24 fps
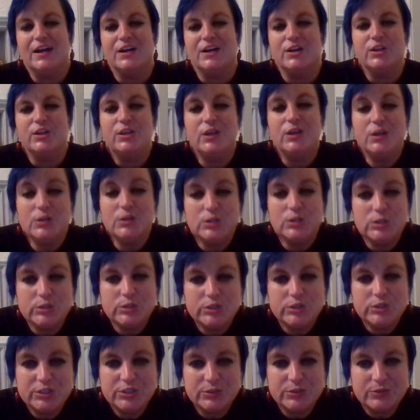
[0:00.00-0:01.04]
Younger
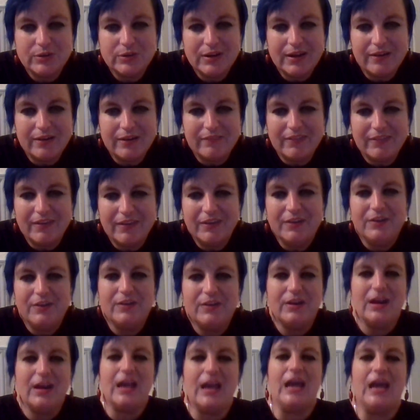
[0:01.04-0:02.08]
children out
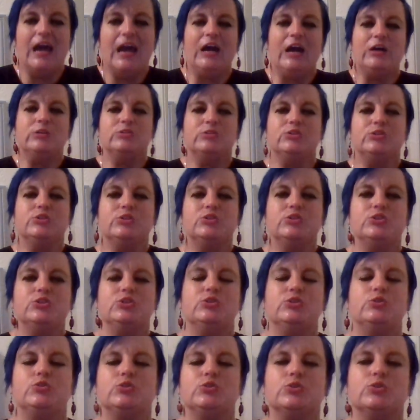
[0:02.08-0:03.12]
there, how should
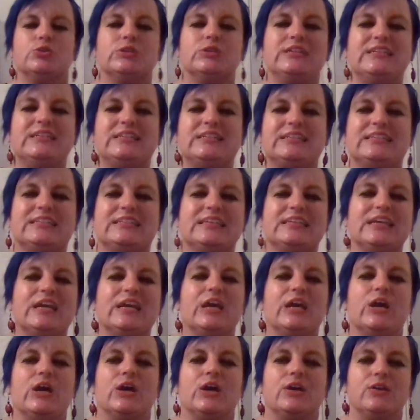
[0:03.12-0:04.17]
you treat
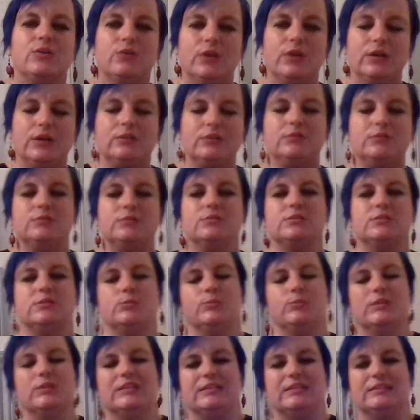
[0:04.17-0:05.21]
your elder
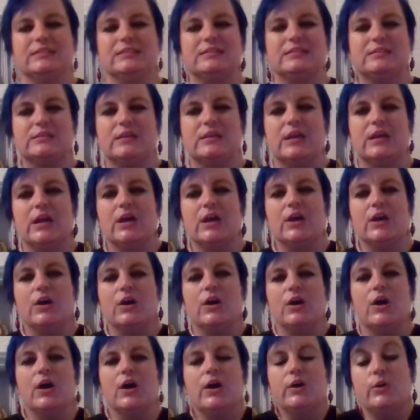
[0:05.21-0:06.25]
siblings?
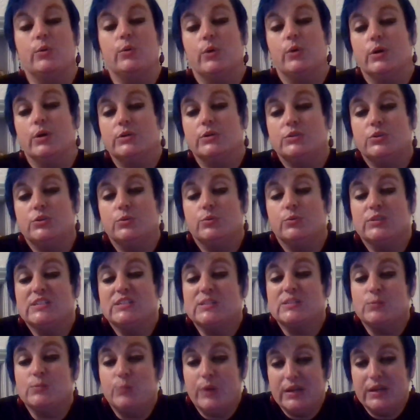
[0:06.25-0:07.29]
You are to
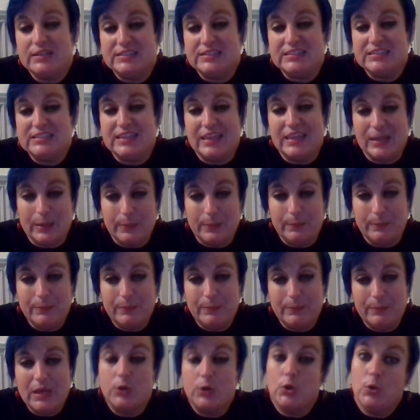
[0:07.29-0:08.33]
respect them
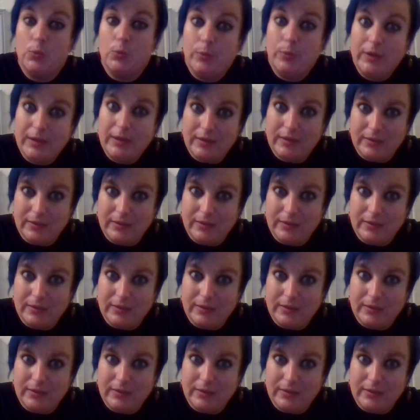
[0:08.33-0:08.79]
and obey